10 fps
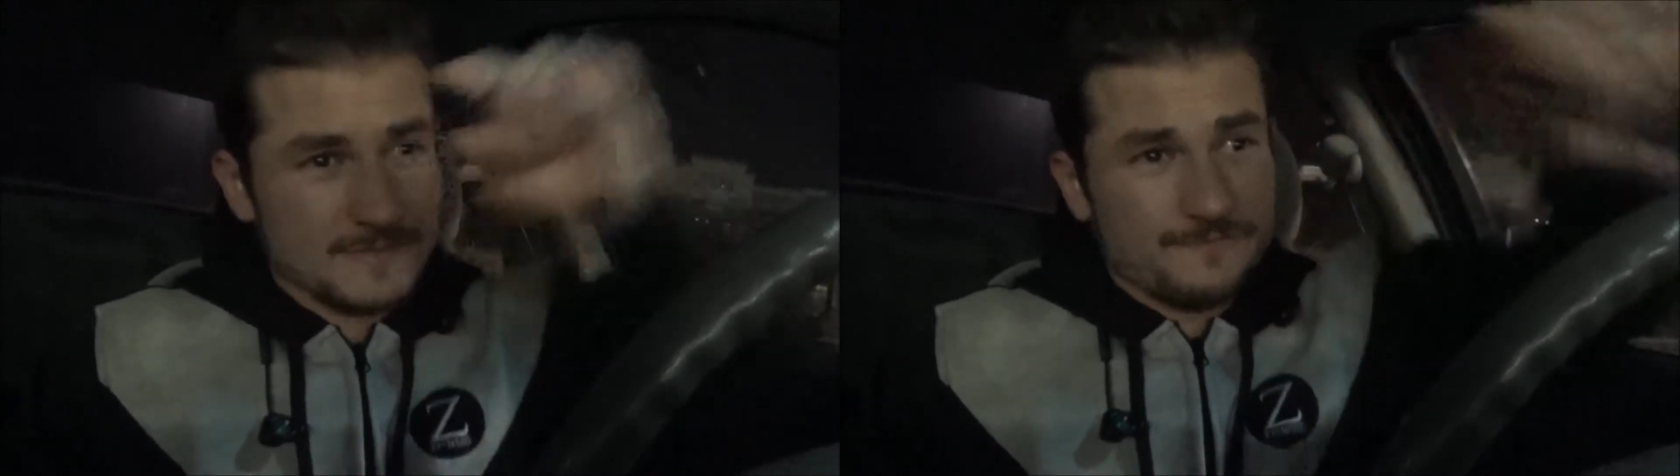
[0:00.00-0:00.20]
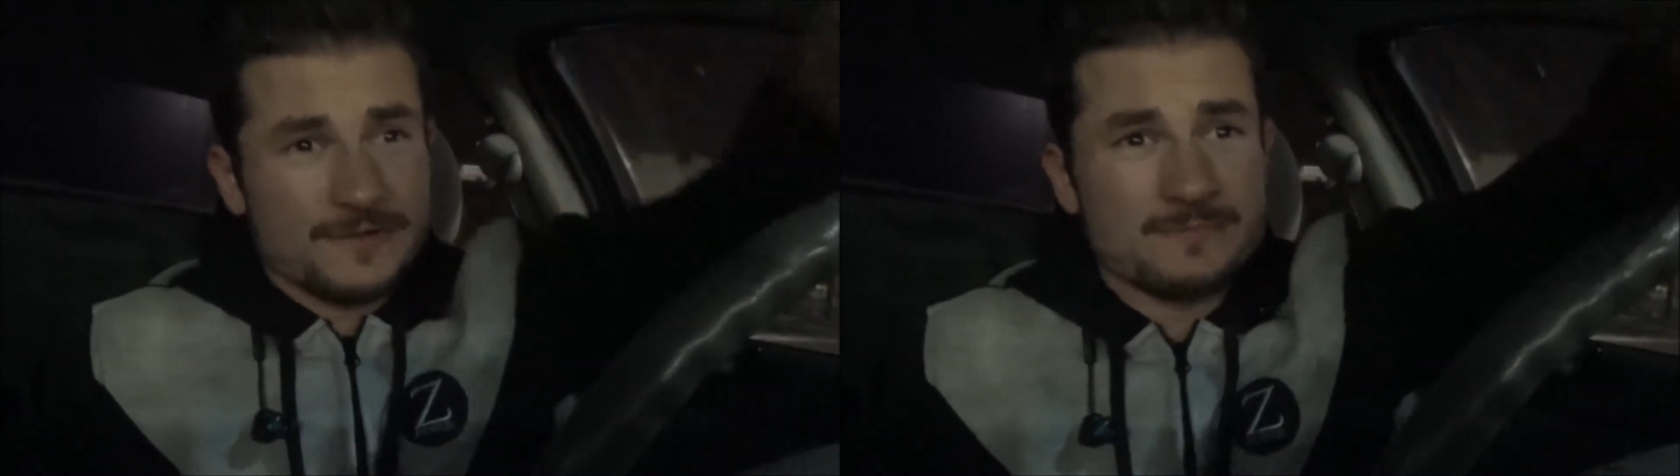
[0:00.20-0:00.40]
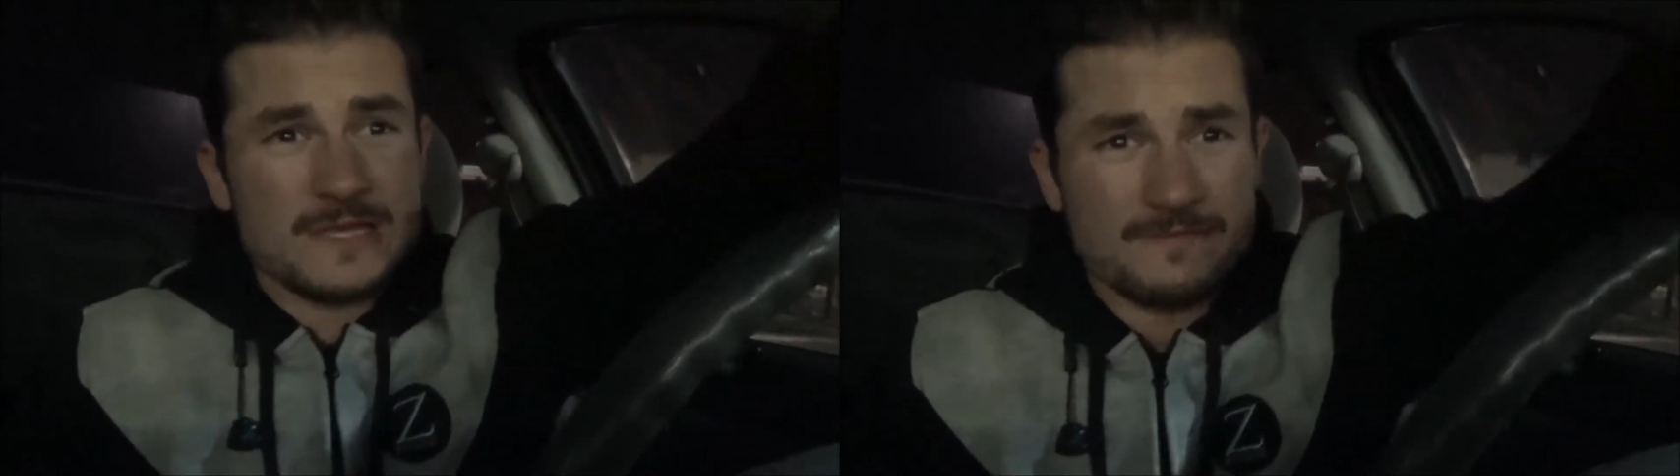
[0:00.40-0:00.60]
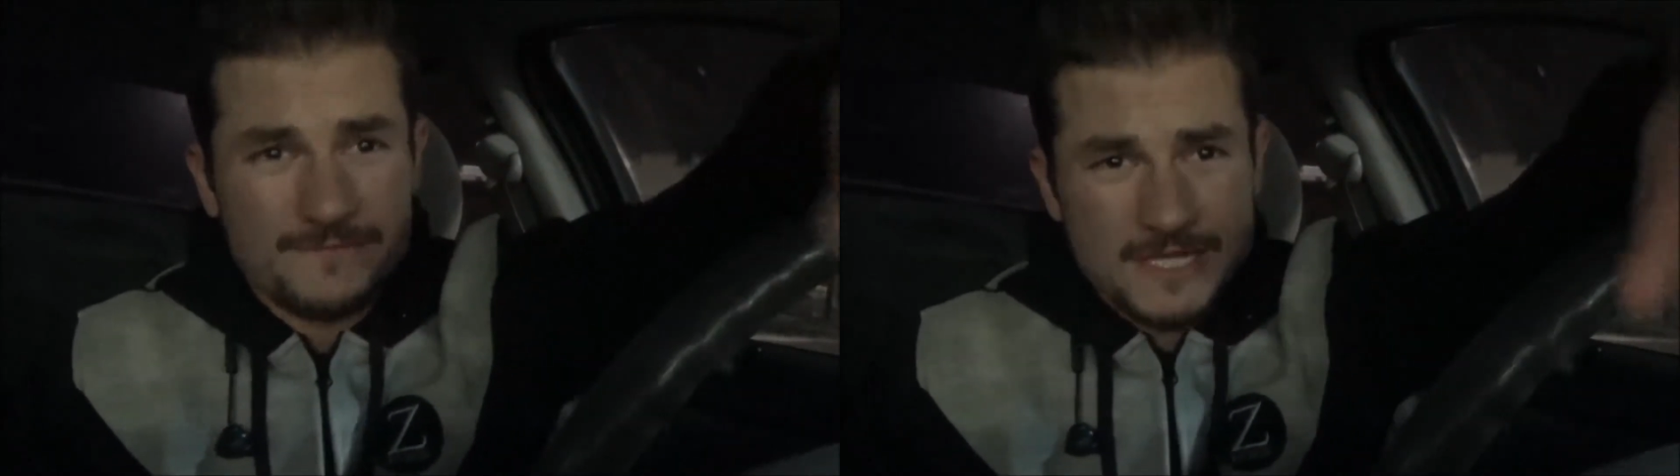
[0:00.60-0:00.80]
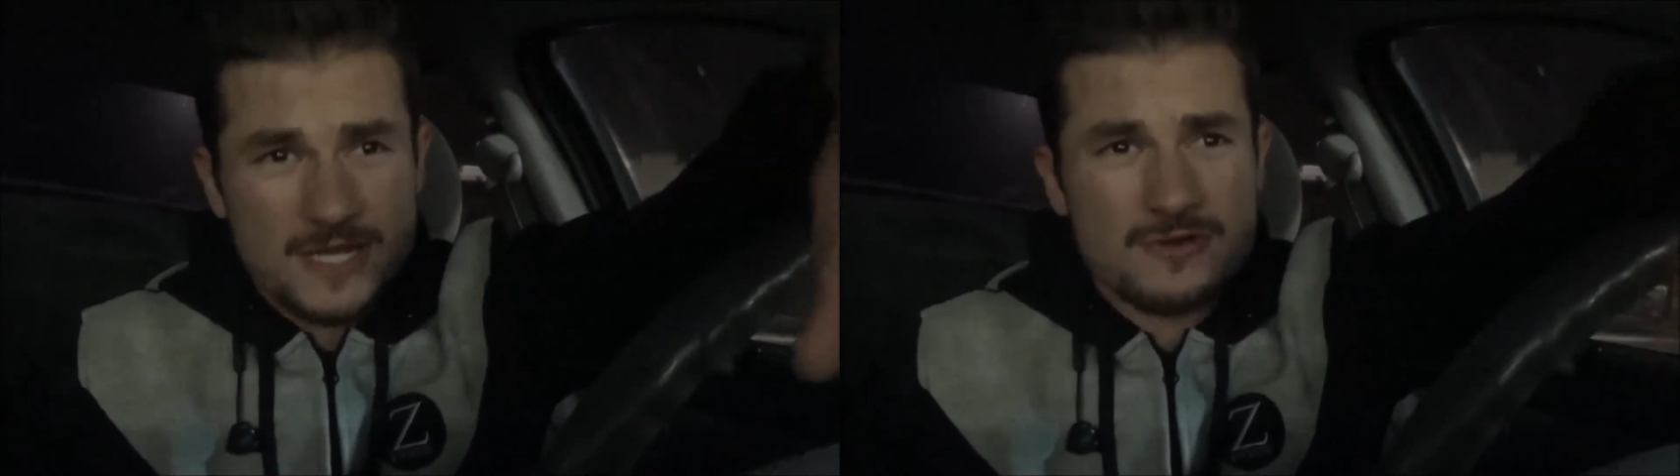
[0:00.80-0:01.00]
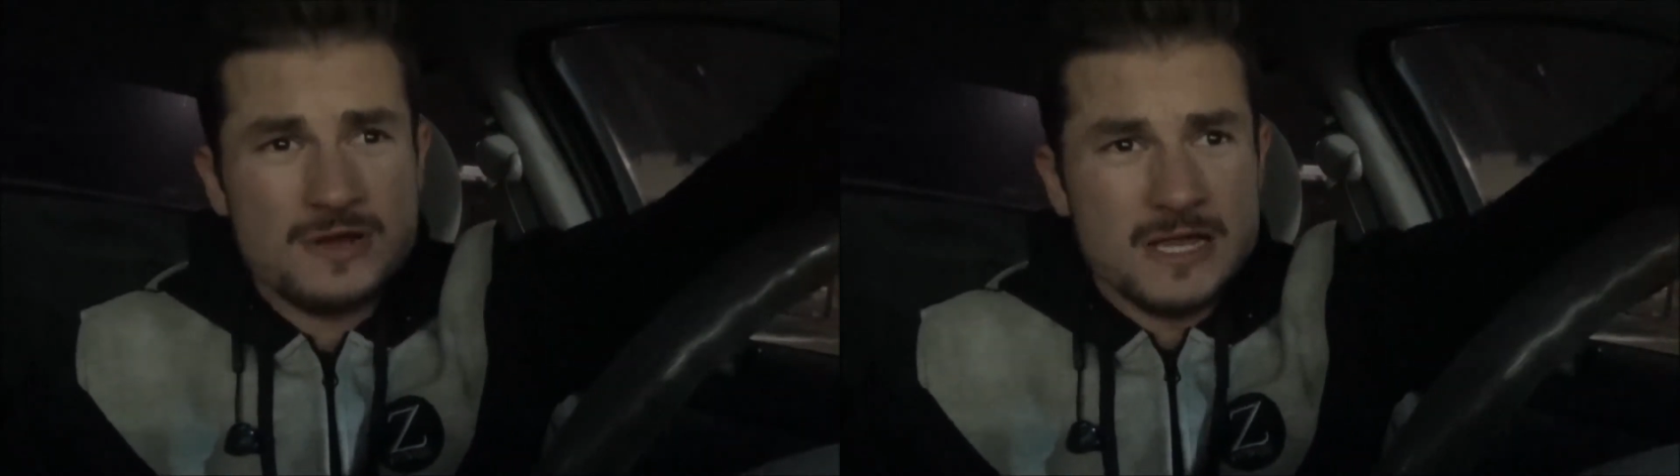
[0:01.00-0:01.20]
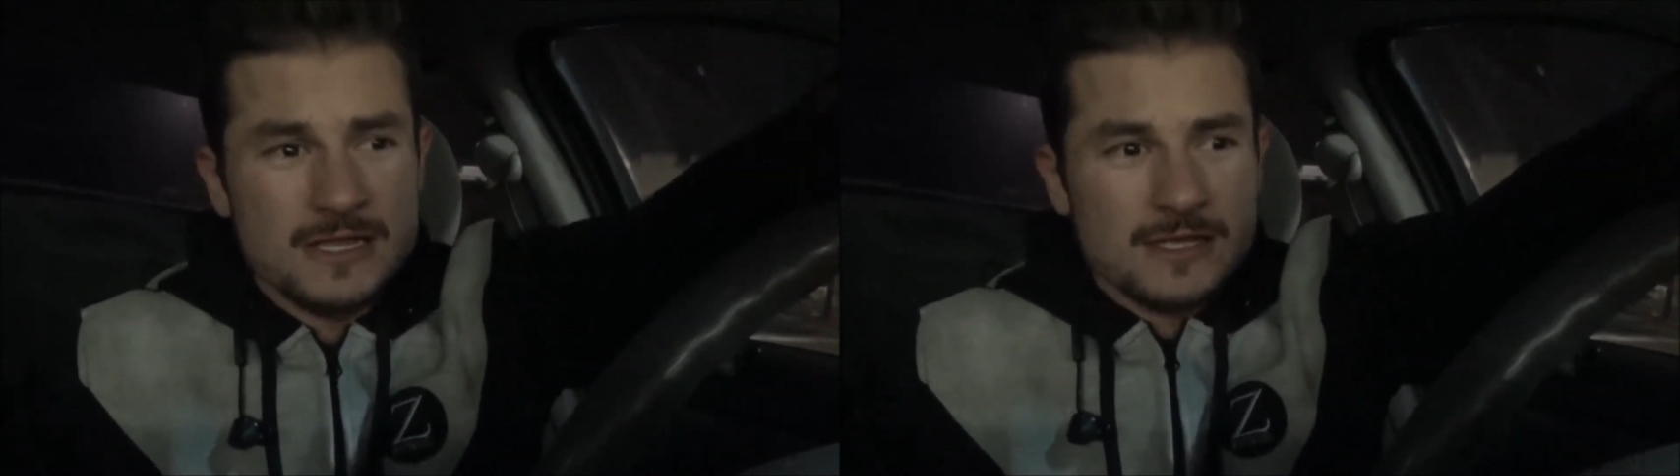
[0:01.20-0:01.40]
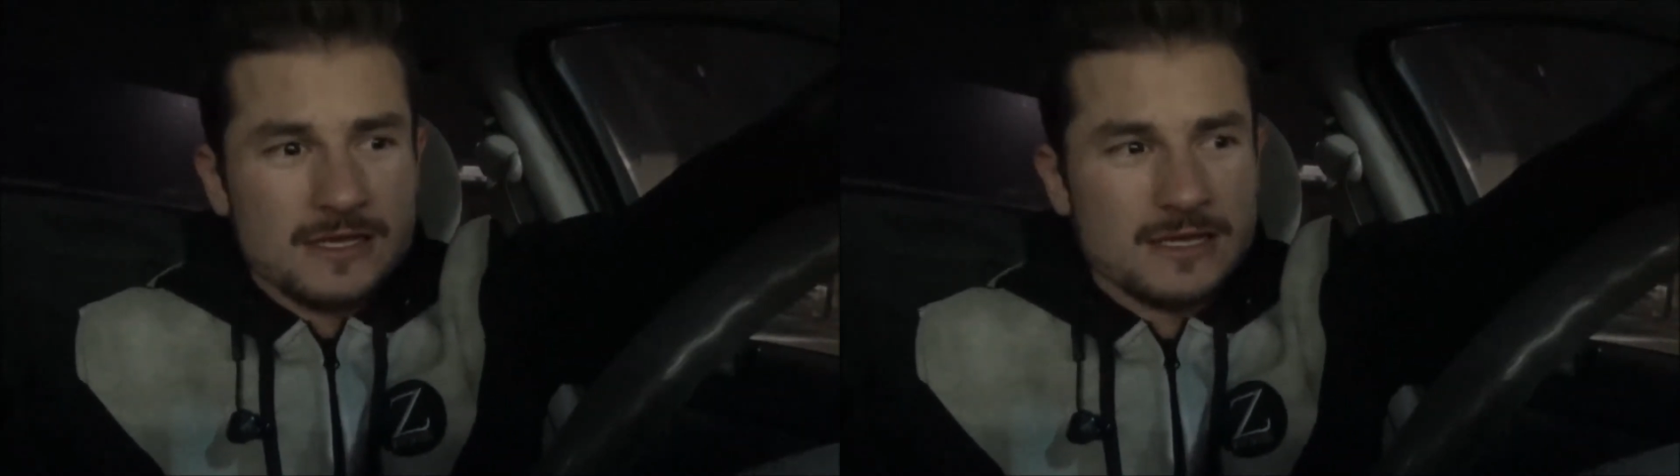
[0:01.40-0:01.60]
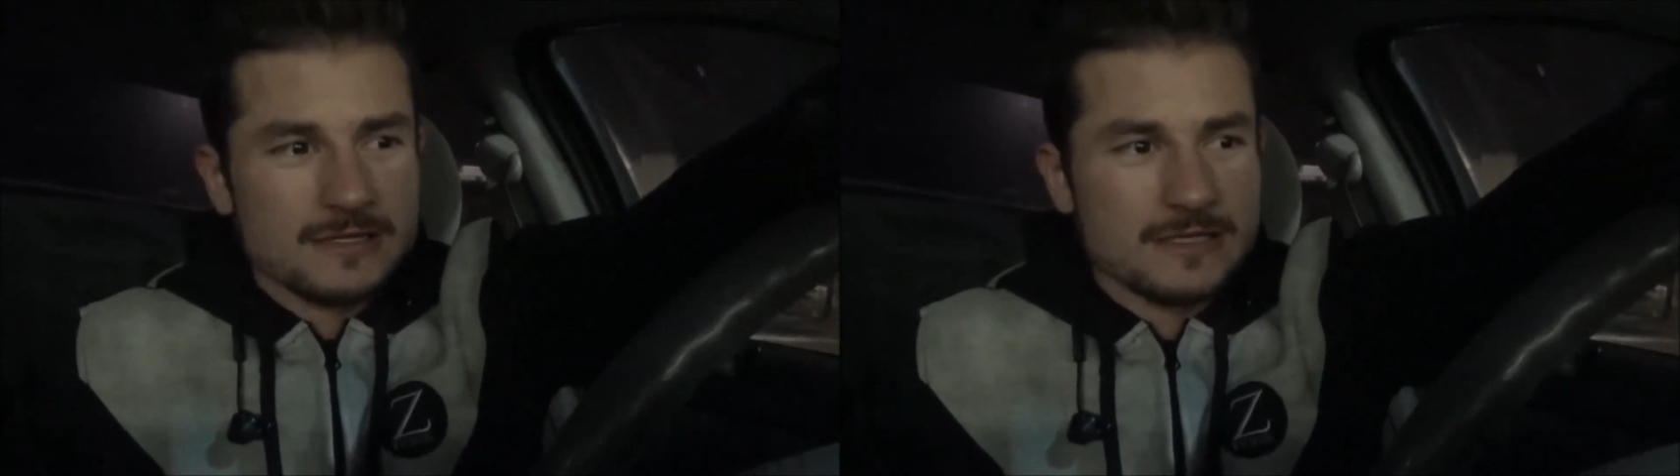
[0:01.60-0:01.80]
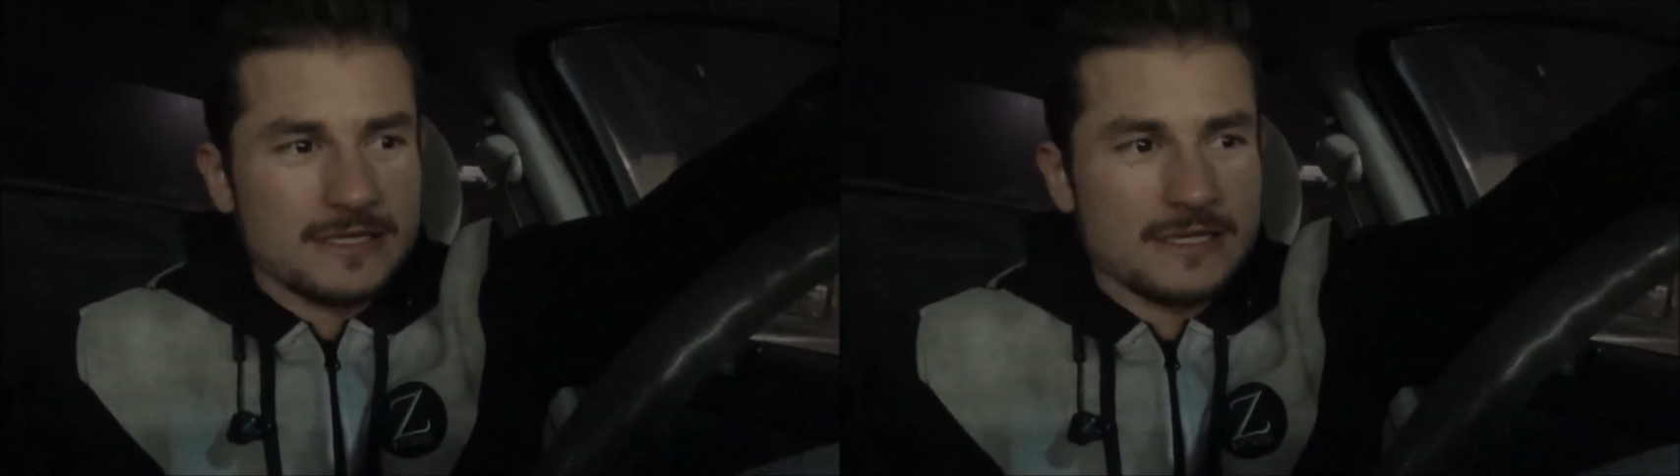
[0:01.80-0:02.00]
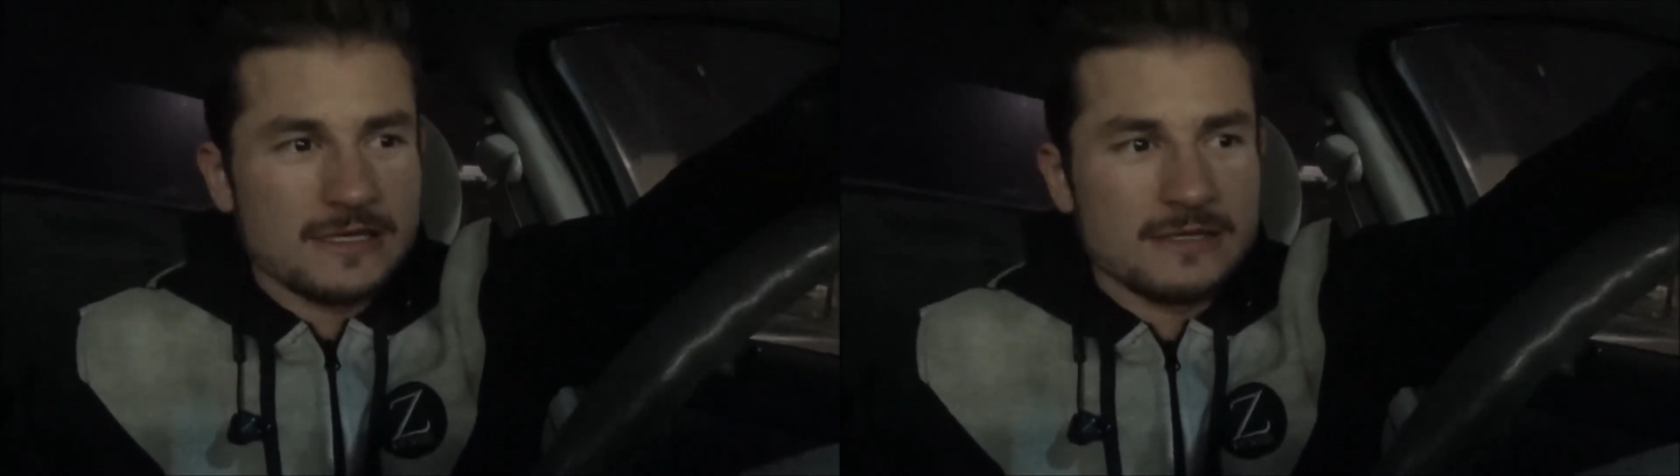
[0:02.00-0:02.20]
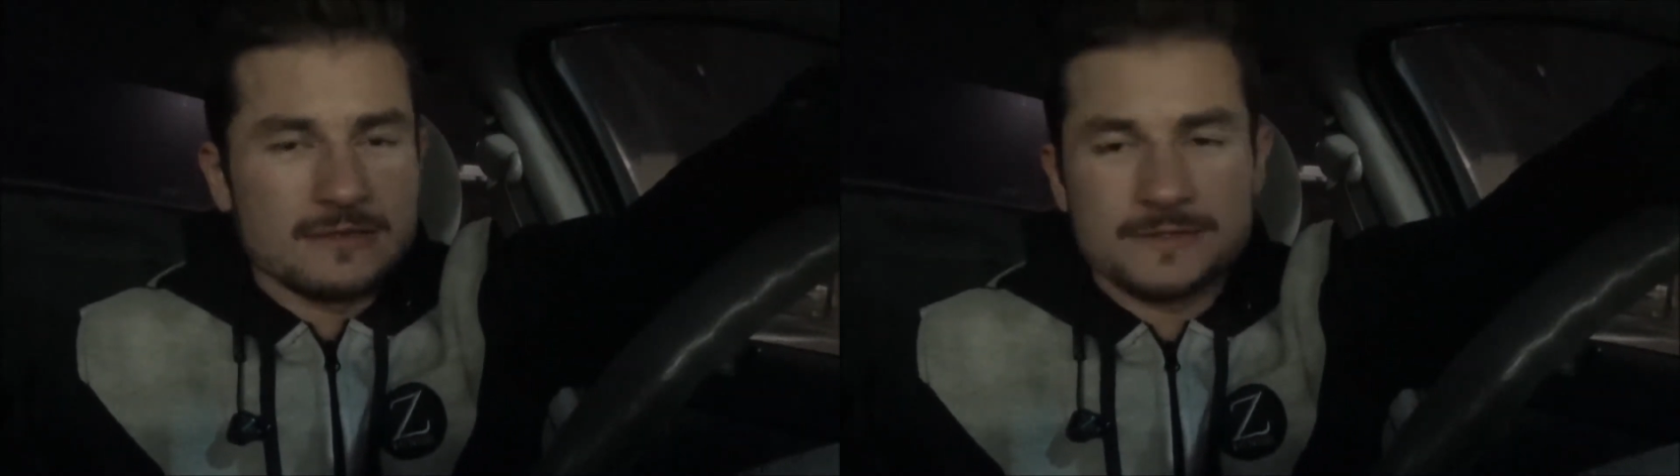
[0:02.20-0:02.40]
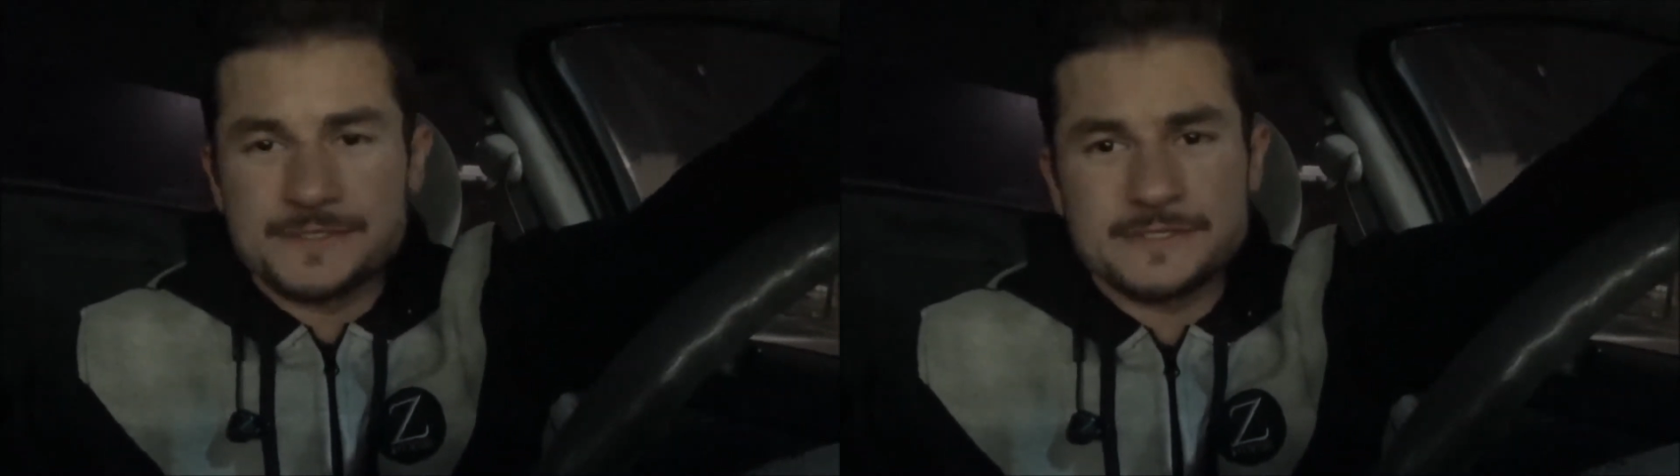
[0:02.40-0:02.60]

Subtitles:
film that video, and then